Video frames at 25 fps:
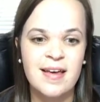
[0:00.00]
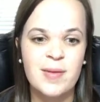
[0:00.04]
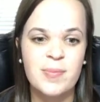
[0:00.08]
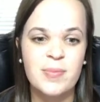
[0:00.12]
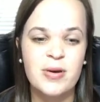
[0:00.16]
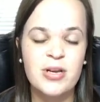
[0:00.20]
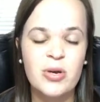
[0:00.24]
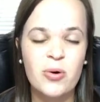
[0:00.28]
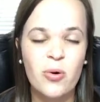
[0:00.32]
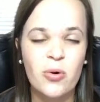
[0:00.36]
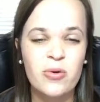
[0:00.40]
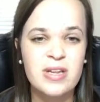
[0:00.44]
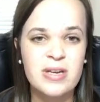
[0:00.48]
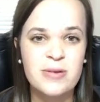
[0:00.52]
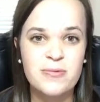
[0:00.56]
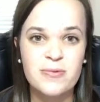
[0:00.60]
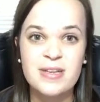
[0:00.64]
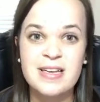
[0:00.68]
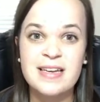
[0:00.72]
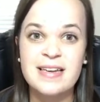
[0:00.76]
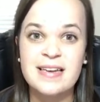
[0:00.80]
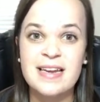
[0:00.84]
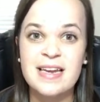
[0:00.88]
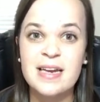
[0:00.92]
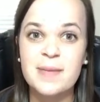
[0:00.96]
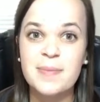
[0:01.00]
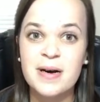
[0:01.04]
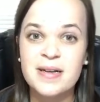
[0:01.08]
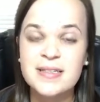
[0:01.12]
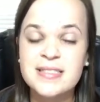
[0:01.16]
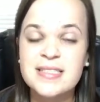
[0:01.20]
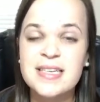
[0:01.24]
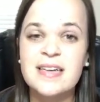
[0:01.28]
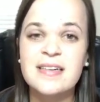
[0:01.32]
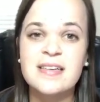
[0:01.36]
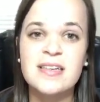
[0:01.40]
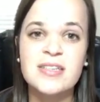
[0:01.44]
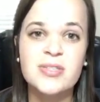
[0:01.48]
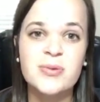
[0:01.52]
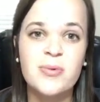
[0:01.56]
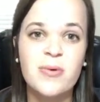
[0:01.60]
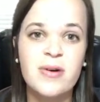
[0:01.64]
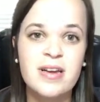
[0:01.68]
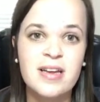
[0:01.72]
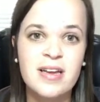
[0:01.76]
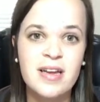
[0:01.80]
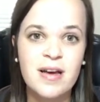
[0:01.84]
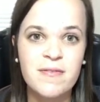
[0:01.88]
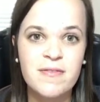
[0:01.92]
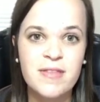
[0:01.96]
but you only really need about 10 to
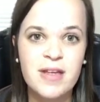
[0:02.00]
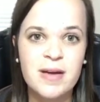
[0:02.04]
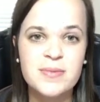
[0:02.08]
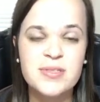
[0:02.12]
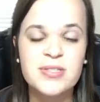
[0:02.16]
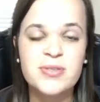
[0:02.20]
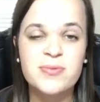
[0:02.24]
20 of them